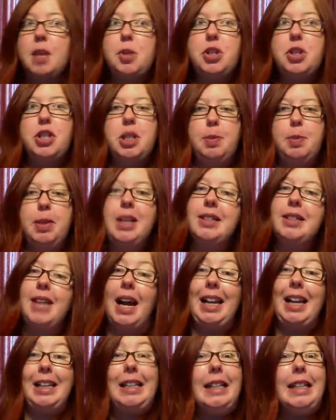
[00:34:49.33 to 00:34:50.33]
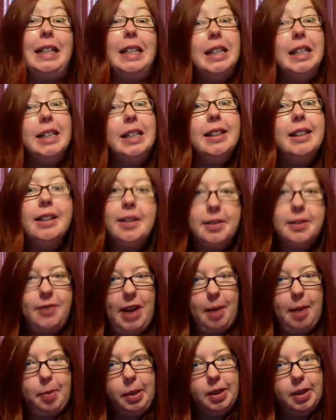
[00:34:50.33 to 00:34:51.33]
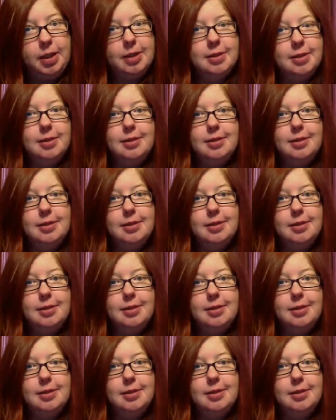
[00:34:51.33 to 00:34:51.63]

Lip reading: just because I needed this fabric.